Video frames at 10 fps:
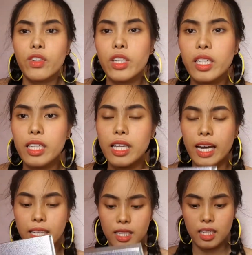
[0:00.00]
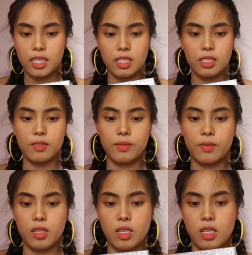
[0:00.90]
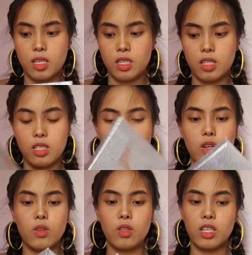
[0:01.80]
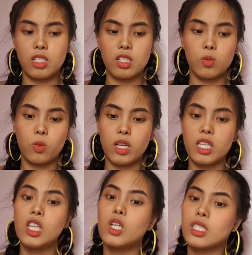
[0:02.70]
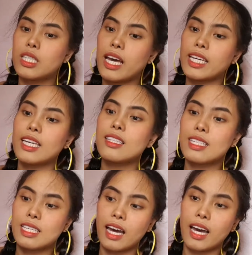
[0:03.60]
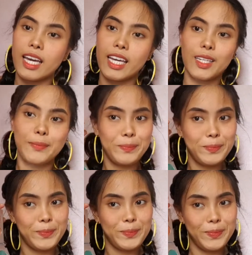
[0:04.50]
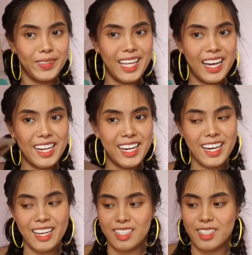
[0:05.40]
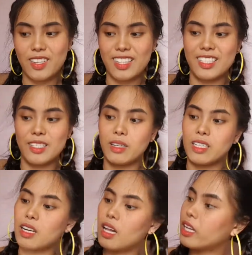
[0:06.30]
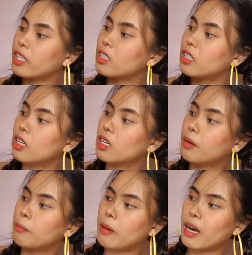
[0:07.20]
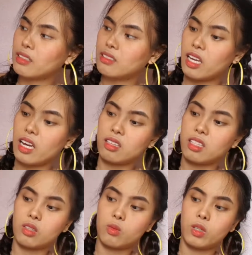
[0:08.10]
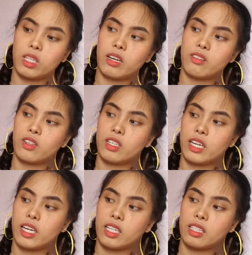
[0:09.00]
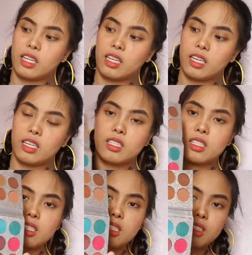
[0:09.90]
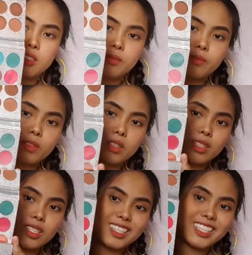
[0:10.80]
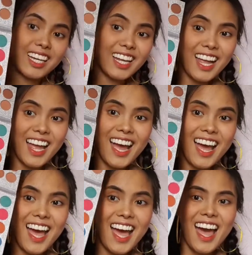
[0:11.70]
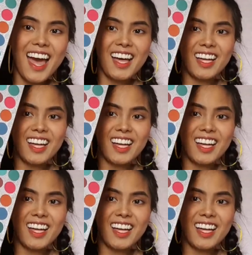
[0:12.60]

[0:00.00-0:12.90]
for the lighting. So this is what it looks like inside. Ta-da! So it's magnetic, whatever the heck that is. Ta-da!